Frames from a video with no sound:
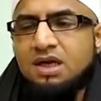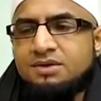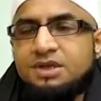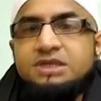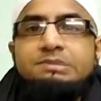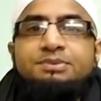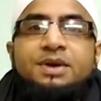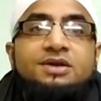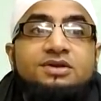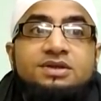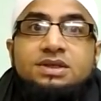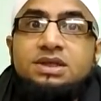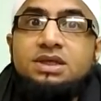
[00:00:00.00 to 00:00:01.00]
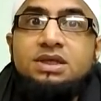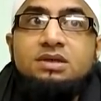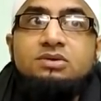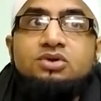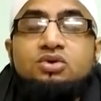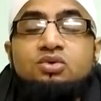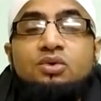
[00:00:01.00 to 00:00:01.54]
that spread
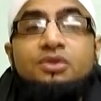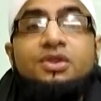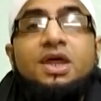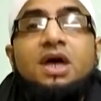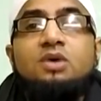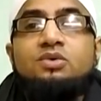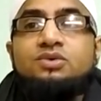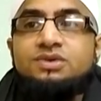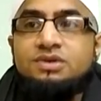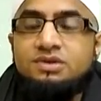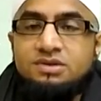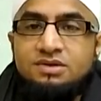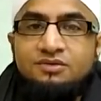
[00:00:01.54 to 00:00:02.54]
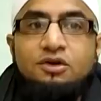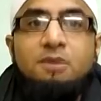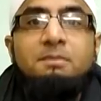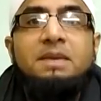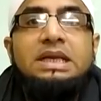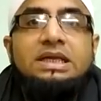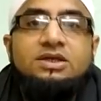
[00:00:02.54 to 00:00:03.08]
deen to thousands, if not
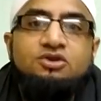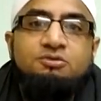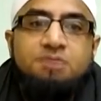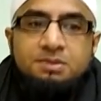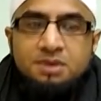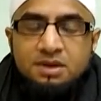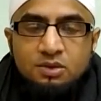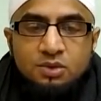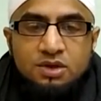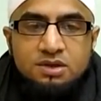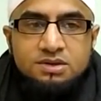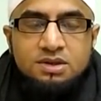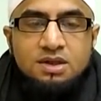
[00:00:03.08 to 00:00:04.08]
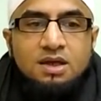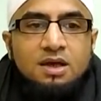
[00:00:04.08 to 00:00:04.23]
millions of people in the world.